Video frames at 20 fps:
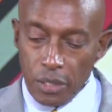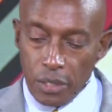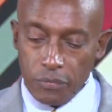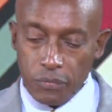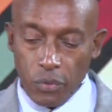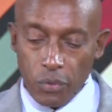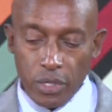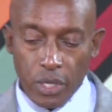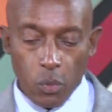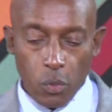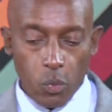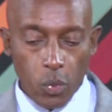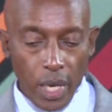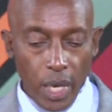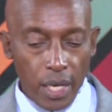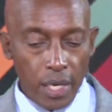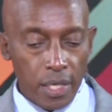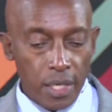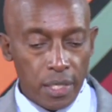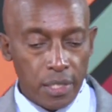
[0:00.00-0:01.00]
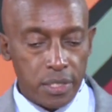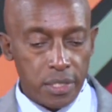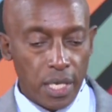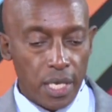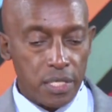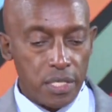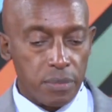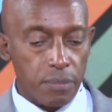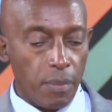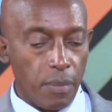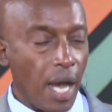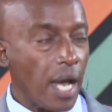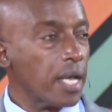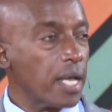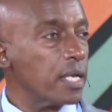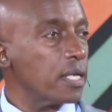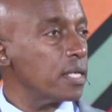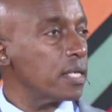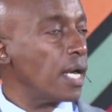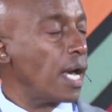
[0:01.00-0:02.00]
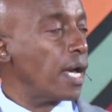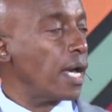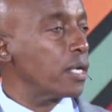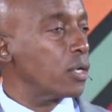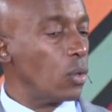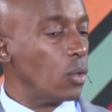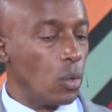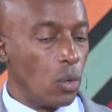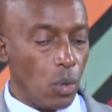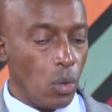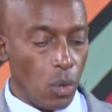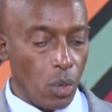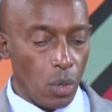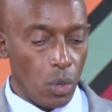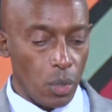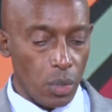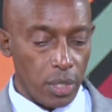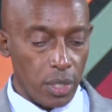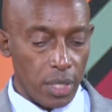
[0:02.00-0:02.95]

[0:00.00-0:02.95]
for the world is mine and all